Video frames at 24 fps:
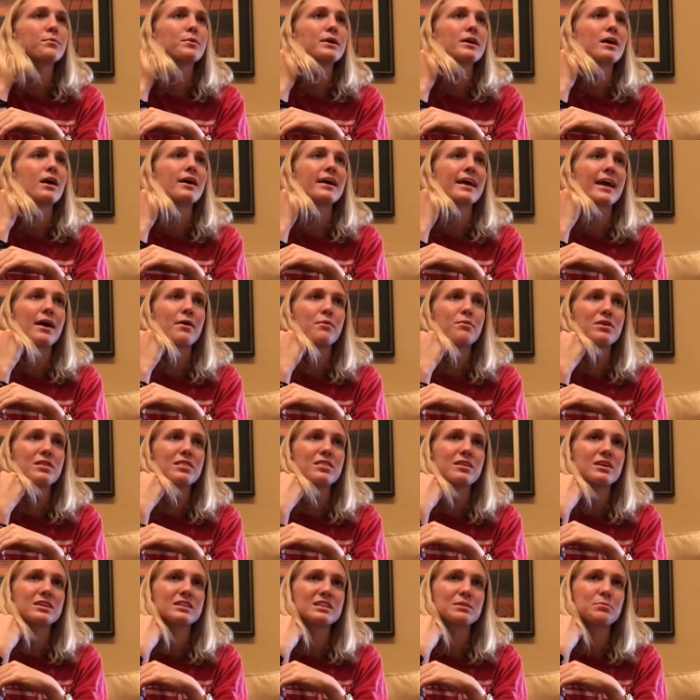we hung out with
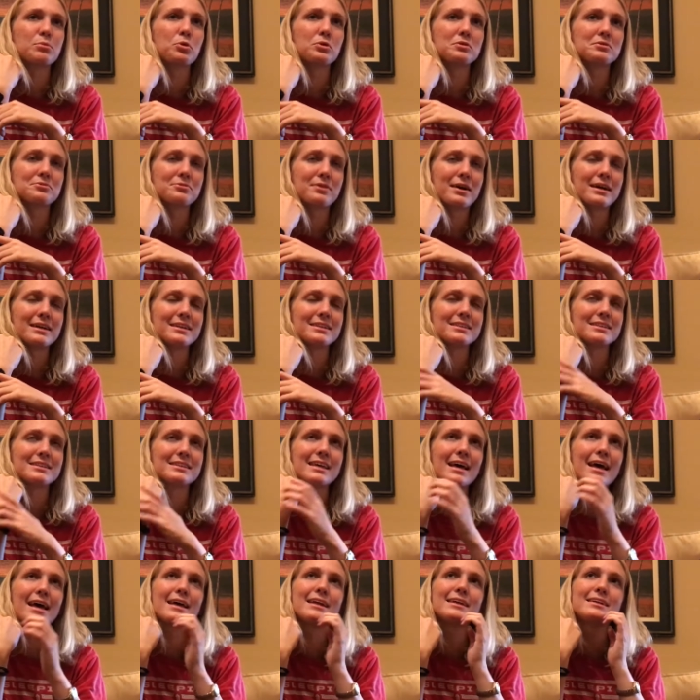some old friends
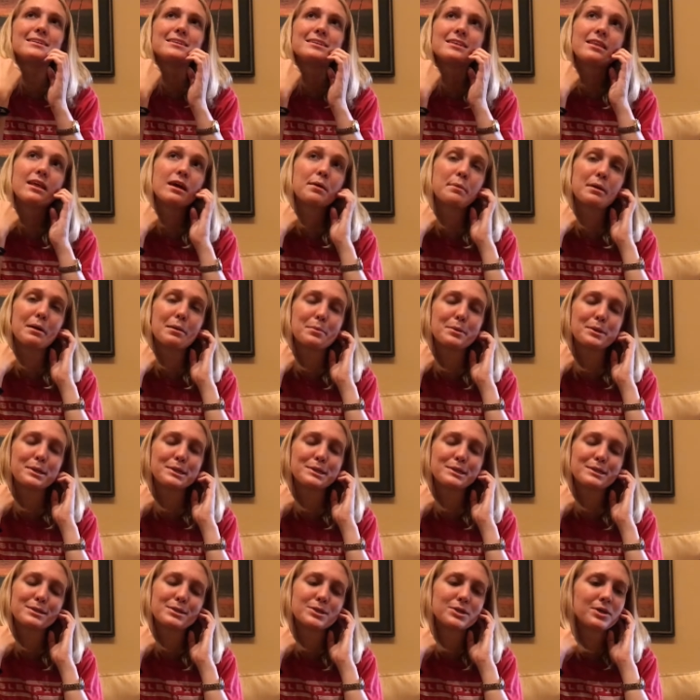and their
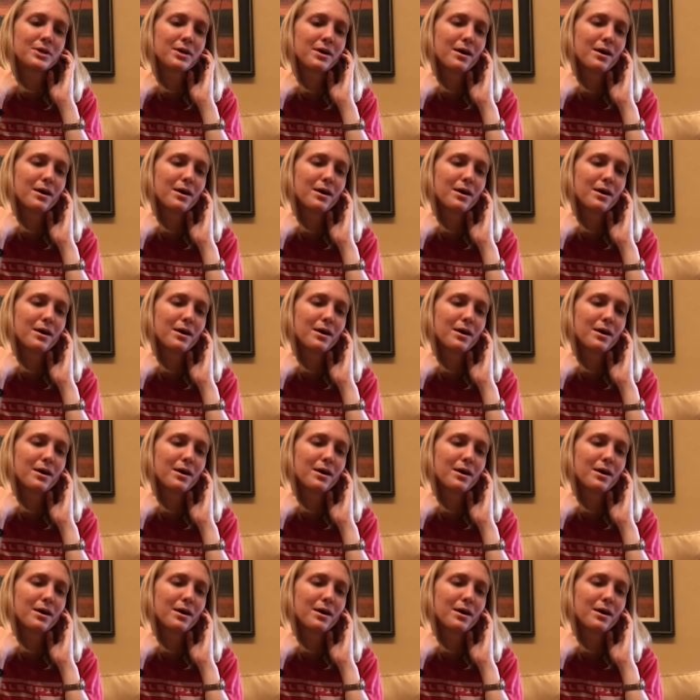babies.